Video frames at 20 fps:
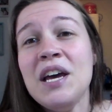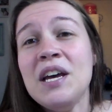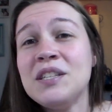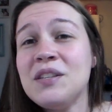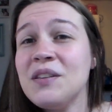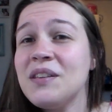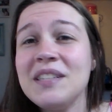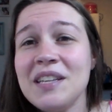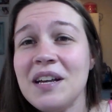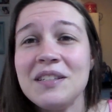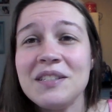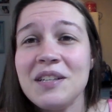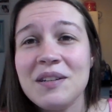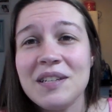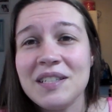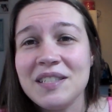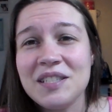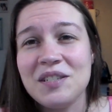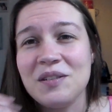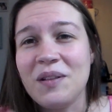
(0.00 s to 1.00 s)
So this also
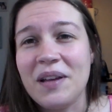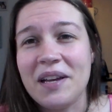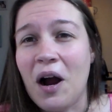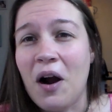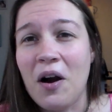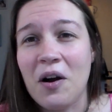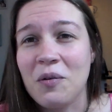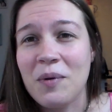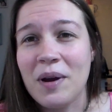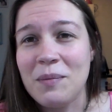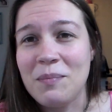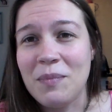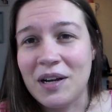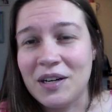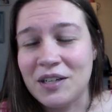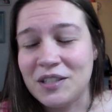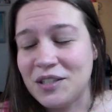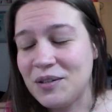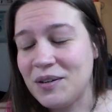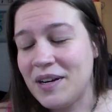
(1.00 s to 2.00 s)
doesn't do like heart rate
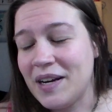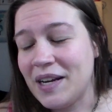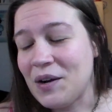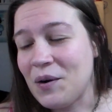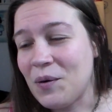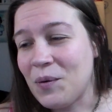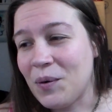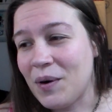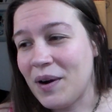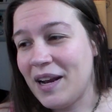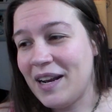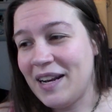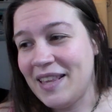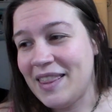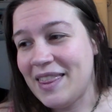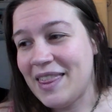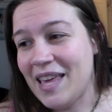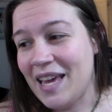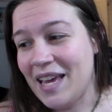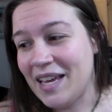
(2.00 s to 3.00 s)
monitoring or
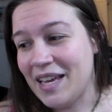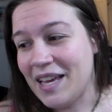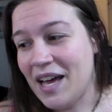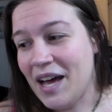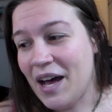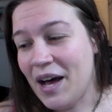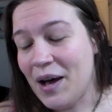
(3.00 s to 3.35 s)
anything.